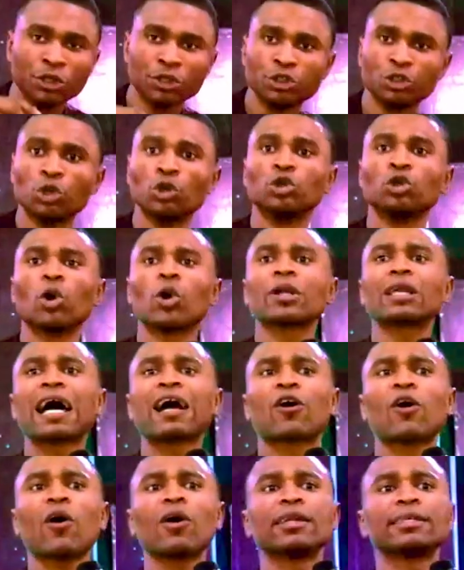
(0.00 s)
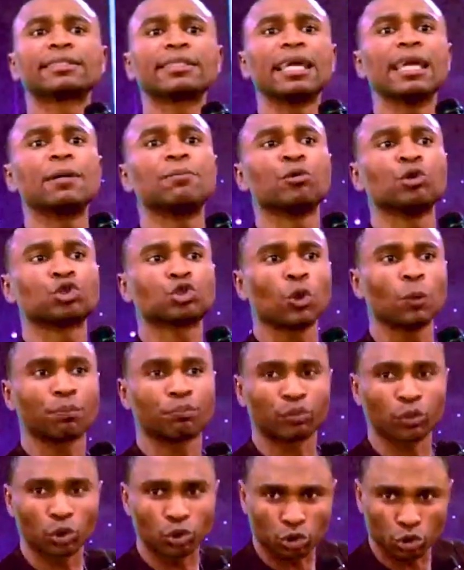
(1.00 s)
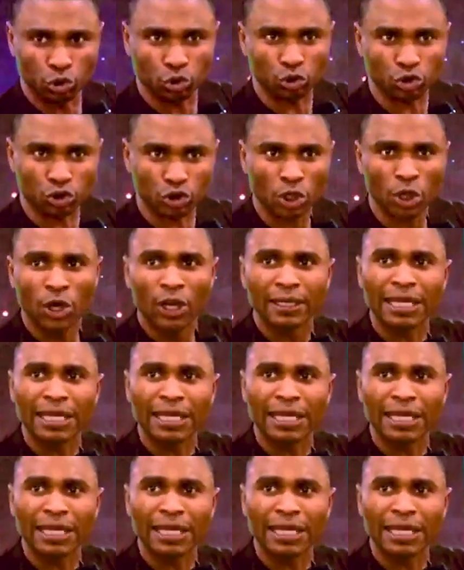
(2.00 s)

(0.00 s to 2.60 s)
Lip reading: you know that God is able to produce,